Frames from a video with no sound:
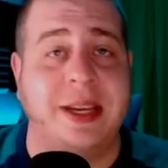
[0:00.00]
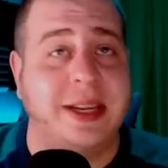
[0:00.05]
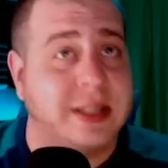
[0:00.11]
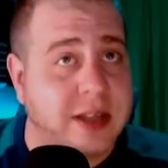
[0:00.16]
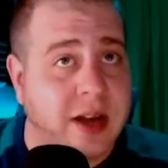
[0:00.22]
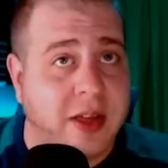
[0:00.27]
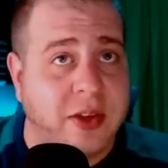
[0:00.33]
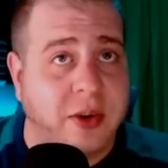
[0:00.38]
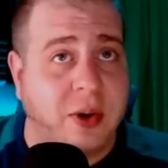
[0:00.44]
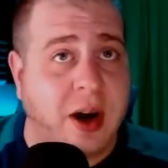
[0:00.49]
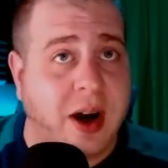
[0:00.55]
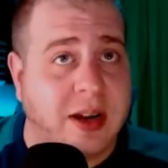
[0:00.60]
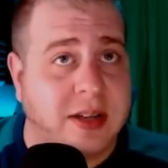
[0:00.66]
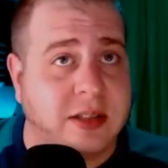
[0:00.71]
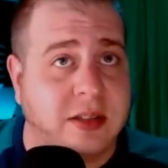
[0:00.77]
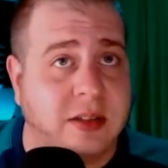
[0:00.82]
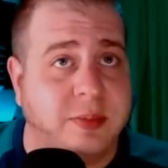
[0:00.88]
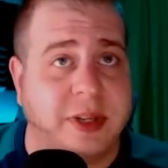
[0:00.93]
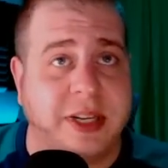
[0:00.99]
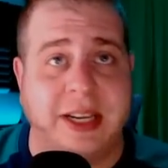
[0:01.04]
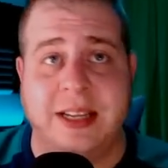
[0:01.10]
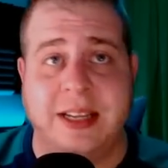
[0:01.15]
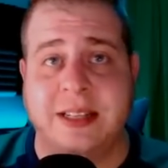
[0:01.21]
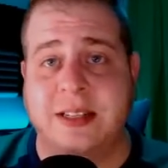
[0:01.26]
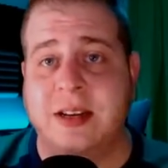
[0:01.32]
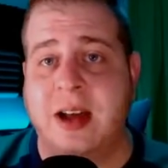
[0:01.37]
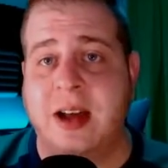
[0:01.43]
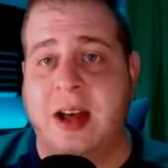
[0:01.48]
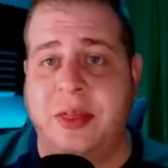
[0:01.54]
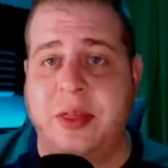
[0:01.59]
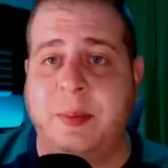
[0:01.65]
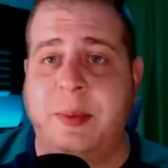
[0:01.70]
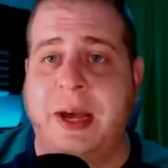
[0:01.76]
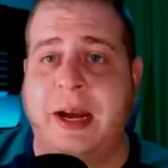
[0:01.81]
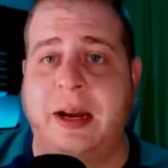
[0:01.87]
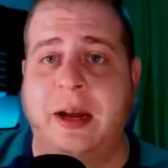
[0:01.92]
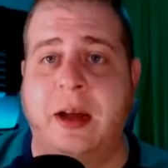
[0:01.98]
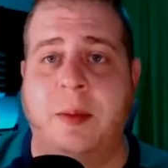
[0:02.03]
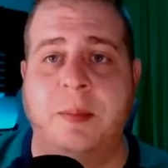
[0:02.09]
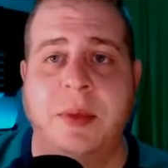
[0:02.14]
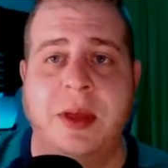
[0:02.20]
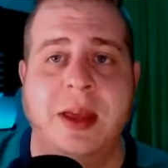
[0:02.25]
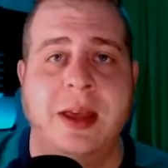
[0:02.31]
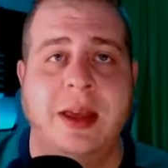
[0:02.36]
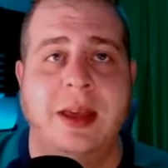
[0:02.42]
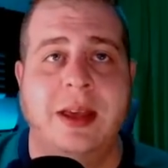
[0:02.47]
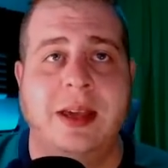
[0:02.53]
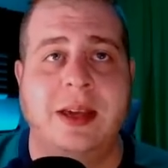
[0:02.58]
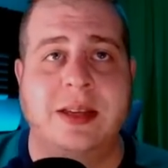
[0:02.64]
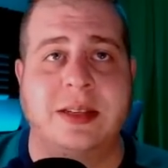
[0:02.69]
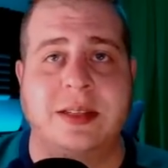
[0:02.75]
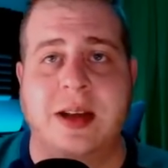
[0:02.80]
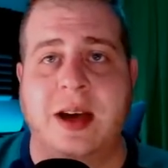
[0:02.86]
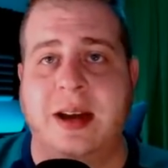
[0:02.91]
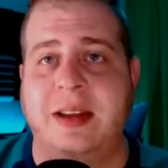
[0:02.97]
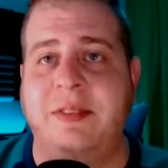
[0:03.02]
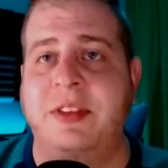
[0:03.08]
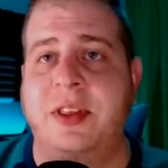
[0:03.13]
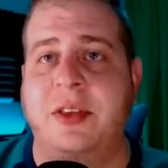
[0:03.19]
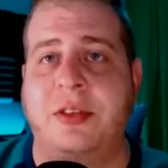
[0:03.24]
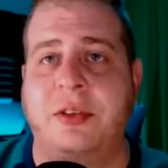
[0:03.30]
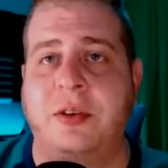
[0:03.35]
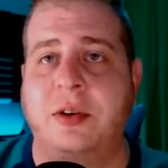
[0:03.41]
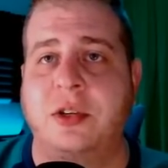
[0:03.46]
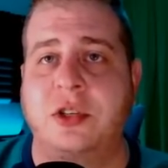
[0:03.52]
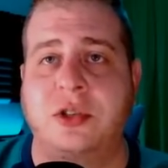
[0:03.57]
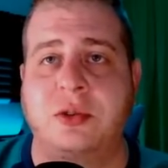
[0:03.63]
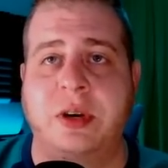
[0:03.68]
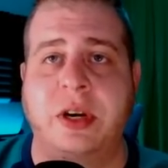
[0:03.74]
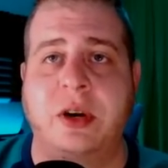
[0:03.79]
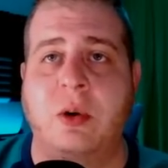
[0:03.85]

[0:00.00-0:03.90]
He is on the roster, but he is not the backup. He is not even the third-string